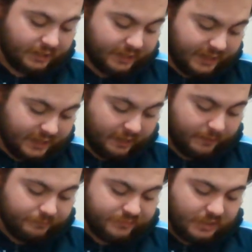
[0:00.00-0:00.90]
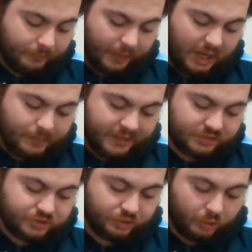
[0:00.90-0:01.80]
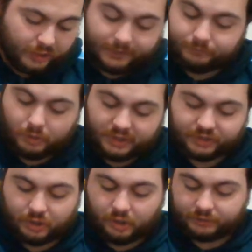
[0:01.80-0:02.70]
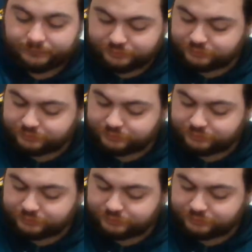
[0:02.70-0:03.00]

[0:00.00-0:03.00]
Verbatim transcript: Now, Parramatta tonight, my God,